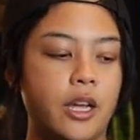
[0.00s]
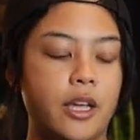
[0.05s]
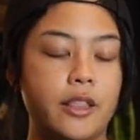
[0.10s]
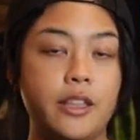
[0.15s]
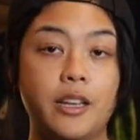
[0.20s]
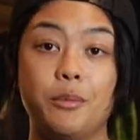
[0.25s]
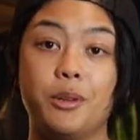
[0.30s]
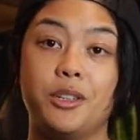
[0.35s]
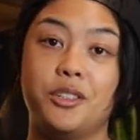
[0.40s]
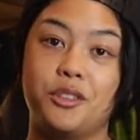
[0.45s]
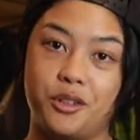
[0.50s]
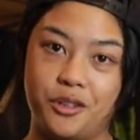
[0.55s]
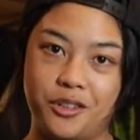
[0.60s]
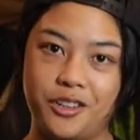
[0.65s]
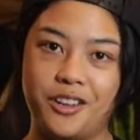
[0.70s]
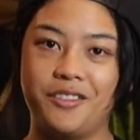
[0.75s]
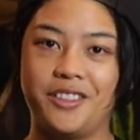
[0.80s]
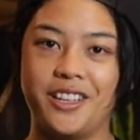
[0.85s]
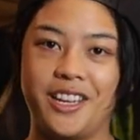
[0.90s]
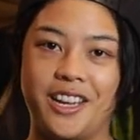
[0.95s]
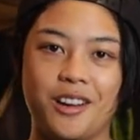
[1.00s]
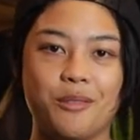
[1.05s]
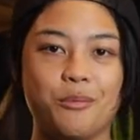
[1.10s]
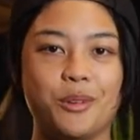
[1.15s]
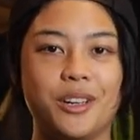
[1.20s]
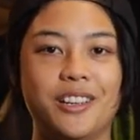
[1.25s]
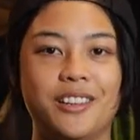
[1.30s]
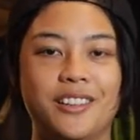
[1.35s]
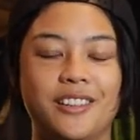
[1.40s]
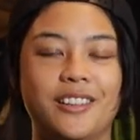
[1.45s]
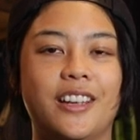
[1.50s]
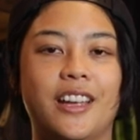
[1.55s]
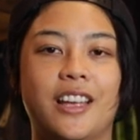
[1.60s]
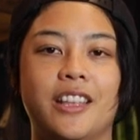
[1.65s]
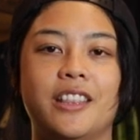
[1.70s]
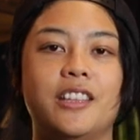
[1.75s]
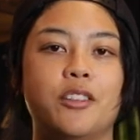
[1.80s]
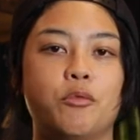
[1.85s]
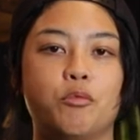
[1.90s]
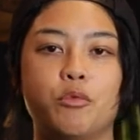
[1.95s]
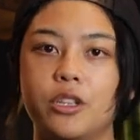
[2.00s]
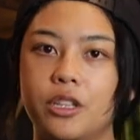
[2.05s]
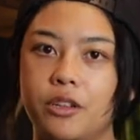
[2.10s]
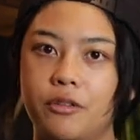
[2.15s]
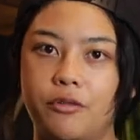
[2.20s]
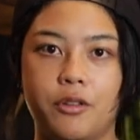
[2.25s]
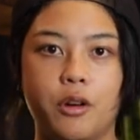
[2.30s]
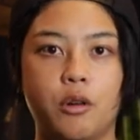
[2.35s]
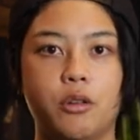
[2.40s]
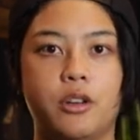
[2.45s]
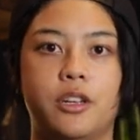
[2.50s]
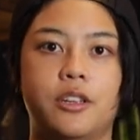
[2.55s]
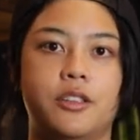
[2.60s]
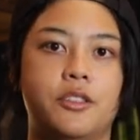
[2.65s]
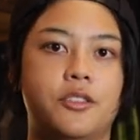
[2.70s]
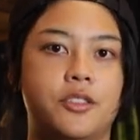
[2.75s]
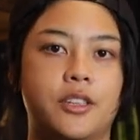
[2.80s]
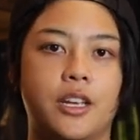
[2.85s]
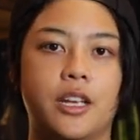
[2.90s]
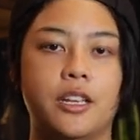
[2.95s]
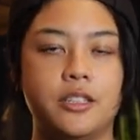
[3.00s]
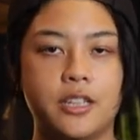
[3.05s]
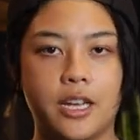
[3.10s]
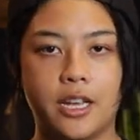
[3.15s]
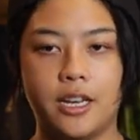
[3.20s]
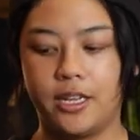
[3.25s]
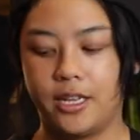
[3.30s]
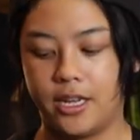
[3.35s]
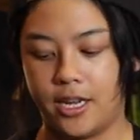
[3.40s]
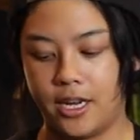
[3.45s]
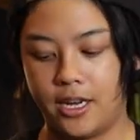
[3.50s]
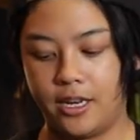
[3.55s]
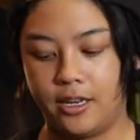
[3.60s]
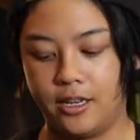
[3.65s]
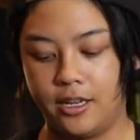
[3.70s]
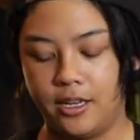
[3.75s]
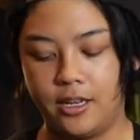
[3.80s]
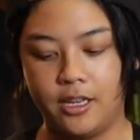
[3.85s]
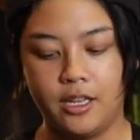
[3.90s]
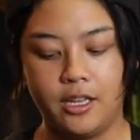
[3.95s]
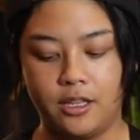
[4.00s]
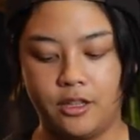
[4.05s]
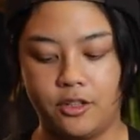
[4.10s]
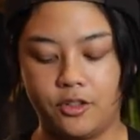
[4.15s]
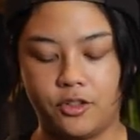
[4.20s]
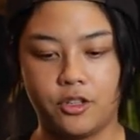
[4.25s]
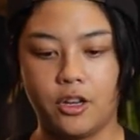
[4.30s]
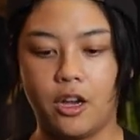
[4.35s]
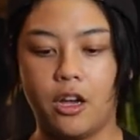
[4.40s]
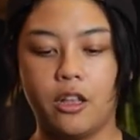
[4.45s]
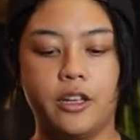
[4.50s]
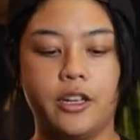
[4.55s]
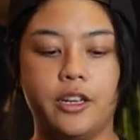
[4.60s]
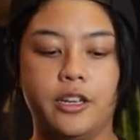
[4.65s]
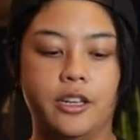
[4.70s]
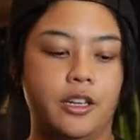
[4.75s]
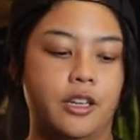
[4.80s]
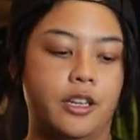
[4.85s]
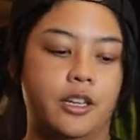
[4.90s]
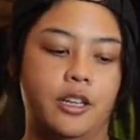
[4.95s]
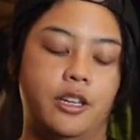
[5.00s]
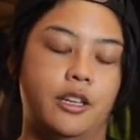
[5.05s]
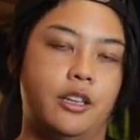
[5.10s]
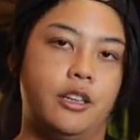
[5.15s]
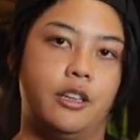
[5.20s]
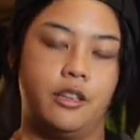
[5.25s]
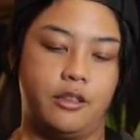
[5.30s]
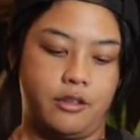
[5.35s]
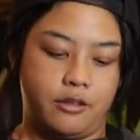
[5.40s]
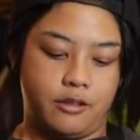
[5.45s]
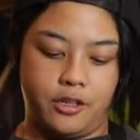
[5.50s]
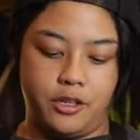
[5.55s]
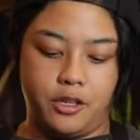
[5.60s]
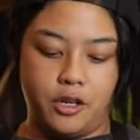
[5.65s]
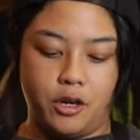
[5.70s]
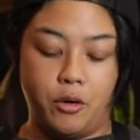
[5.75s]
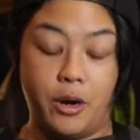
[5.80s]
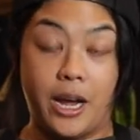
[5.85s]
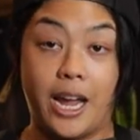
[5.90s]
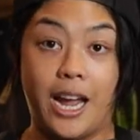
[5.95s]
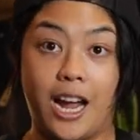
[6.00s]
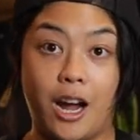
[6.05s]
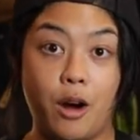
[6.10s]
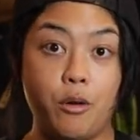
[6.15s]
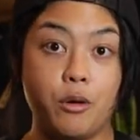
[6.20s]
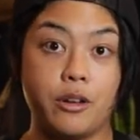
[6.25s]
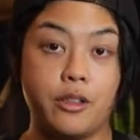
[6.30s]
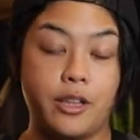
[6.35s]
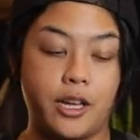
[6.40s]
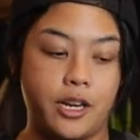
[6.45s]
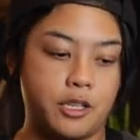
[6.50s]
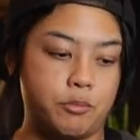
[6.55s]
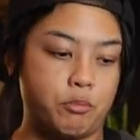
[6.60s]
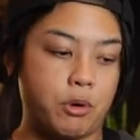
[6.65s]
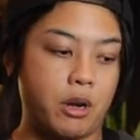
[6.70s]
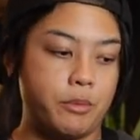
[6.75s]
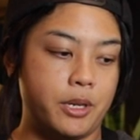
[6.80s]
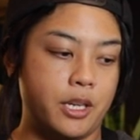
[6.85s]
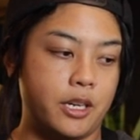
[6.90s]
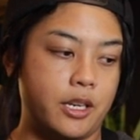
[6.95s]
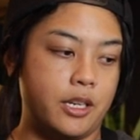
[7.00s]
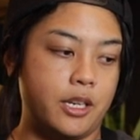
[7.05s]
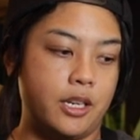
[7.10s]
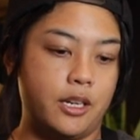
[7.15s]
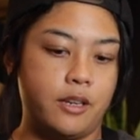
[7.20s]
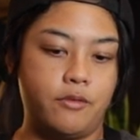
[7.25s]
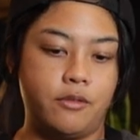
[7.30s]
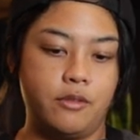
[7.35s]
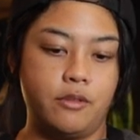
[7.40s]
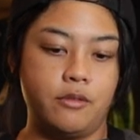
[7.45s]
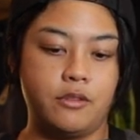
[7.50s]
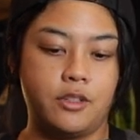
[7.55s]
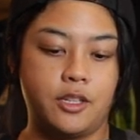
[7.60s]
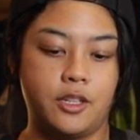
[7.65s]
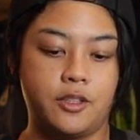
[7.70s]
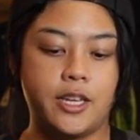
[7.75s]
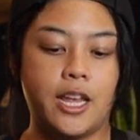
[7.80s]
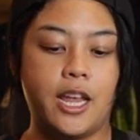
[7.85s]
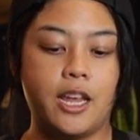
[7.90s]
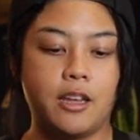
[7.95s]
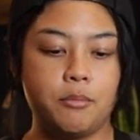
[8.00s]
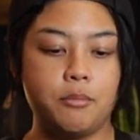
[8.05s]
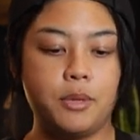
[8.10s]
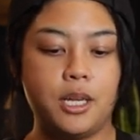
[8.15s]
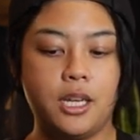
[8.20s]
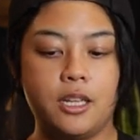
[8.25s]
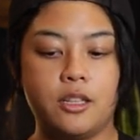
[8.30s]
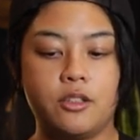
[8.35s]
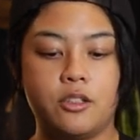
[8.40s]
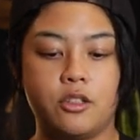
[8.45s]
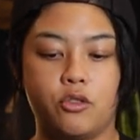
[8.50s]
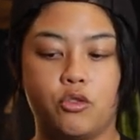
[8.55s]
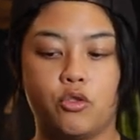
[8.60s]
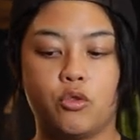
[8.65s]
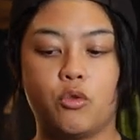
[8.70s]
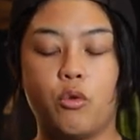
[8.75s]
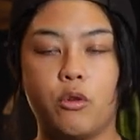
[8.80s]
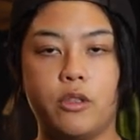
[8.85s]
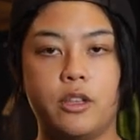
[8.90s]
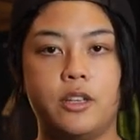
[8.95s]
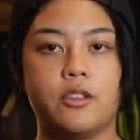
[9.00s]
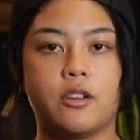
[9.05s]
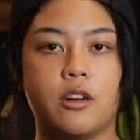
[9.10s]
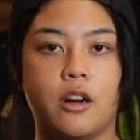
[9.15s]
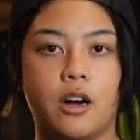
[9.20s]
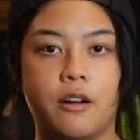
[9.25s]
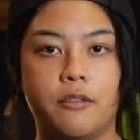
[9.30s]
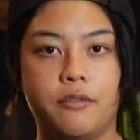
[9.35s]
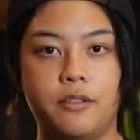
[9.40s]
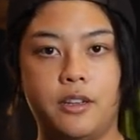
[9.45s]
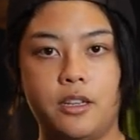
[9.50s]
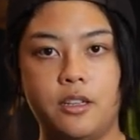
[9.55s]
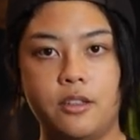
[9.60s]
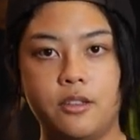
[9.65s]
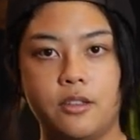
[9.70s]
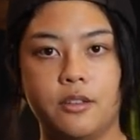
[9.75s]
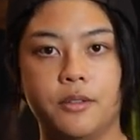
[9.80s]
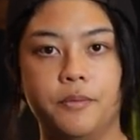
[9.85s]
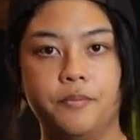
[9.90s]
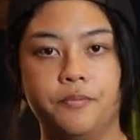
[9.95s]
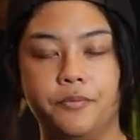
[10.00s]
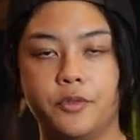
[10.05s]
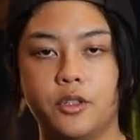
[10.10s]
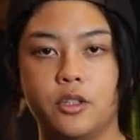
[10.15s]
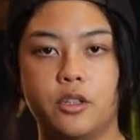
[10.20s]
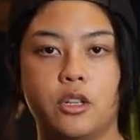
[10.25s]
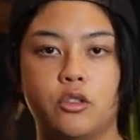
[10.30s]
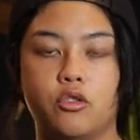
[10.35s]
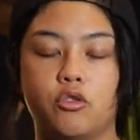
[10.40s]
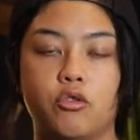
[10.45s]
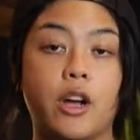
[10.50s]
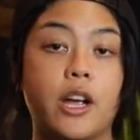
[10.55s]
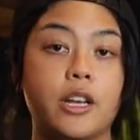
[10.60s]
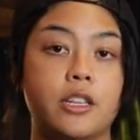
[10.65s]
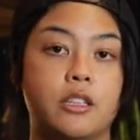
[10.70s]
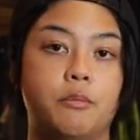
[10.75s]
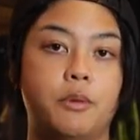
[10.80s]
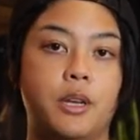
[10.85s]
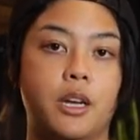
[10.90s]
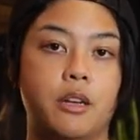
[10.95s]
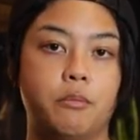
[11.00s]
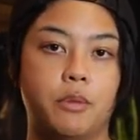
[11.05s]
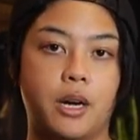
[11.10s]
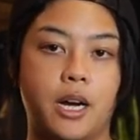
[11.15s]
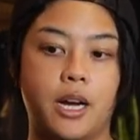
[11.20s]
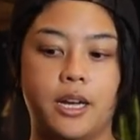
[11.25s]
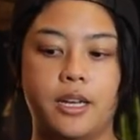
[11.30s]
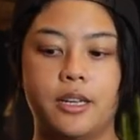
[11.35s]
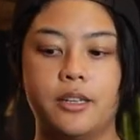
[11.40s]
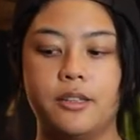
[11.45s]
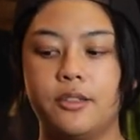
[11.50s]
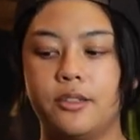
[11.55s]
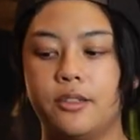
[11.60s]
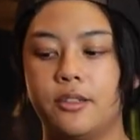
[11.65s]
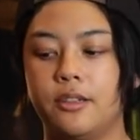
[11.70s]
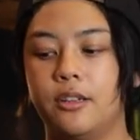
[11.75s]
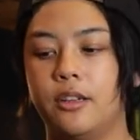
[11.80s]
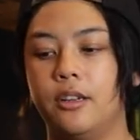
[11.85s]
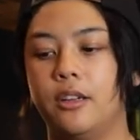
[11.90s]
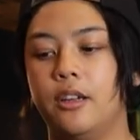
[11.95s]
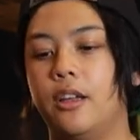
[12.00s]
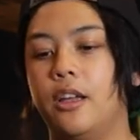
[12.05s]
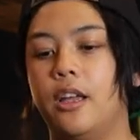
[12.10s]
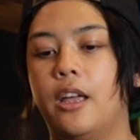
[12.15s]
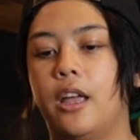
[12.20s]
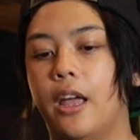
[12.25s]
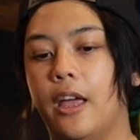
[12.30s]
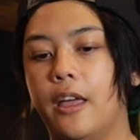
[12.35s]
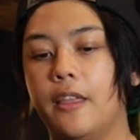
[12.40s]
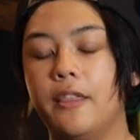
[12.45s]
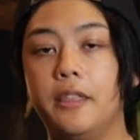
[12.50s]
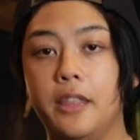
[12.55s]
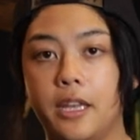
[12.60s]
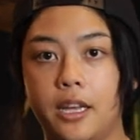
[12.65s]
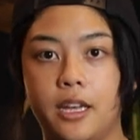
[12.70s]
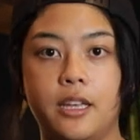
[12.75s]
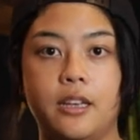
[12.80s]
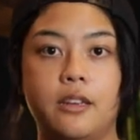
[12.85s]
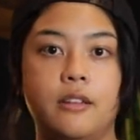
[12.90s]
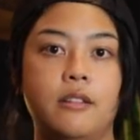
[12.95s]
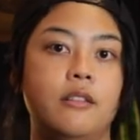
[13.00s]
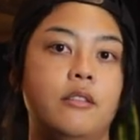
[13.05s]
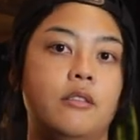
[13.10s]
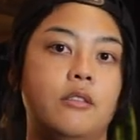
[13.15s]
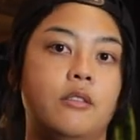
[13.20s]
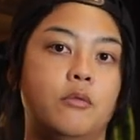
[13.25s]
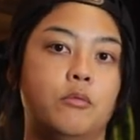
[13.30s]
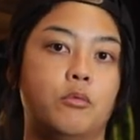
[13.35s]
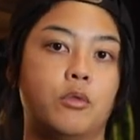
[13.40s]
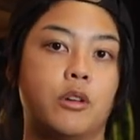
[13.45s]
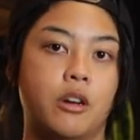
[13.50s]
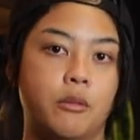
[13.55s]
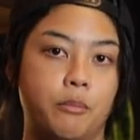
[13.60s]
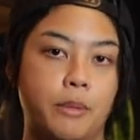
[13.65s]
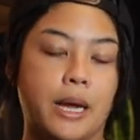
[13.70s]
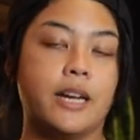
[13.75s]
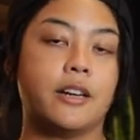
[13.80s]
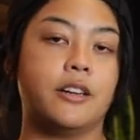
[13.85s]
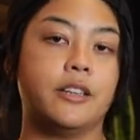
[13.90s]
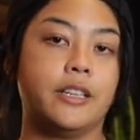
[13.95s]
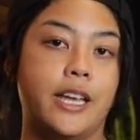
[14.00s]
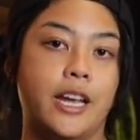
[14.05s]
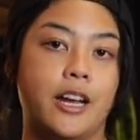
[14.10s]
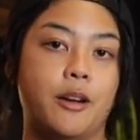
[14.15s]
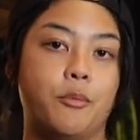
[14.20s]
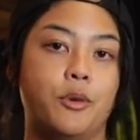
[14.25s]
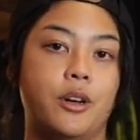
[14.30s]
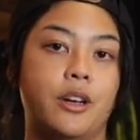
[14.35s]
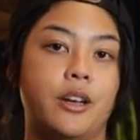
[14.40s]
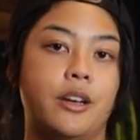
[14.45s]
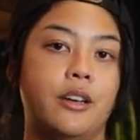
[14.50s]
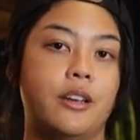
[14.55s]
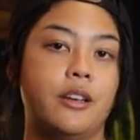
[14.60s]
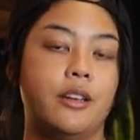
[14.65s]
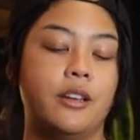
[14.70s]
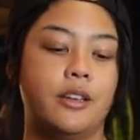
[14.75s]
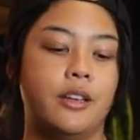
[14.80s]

and then I'm going to turn off the camera and then really focus and dedicate the solid, you know, hour that it's probably going to need to take me to score these coffees, trying to be unbiased. And then we'll come back on camera